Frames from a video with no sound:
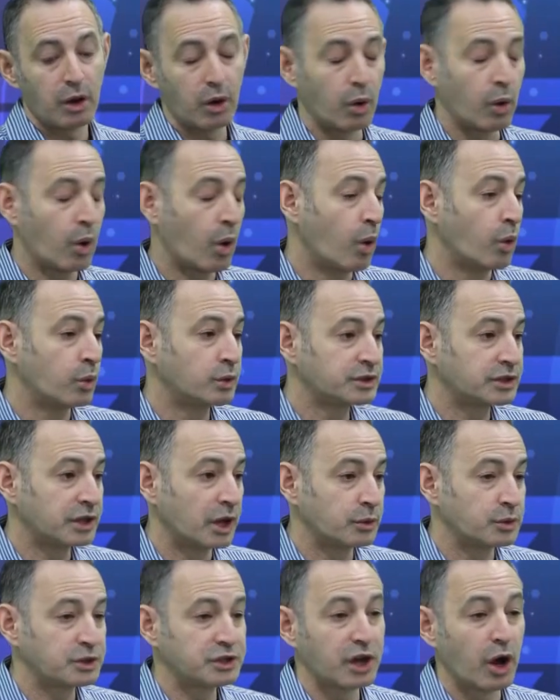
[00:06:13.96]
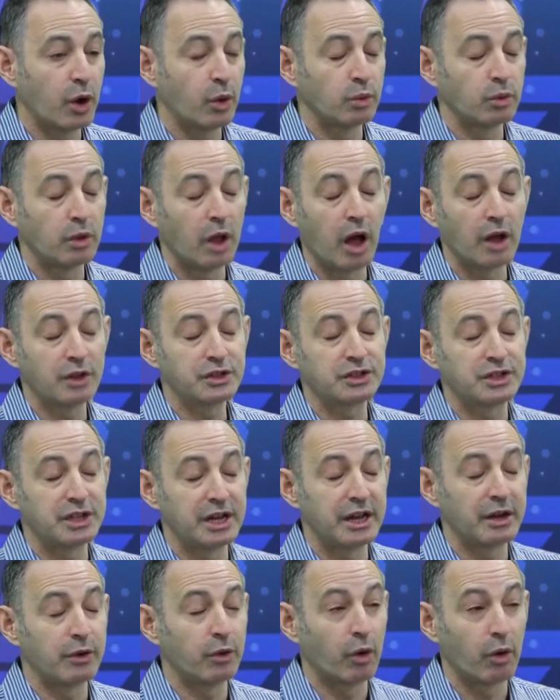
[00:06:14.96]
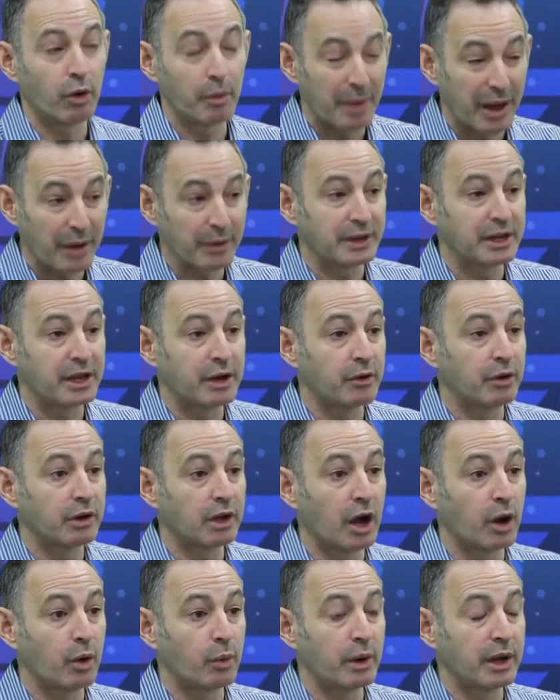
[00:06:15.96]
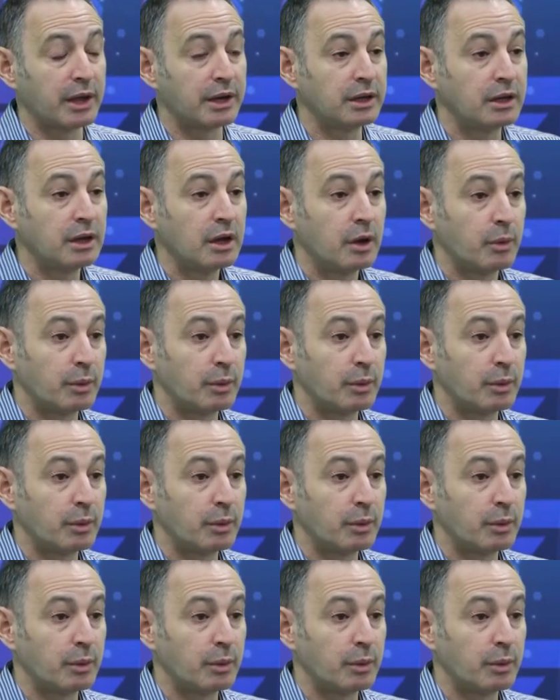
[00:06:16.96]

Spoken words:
also shown last year or about a year ago when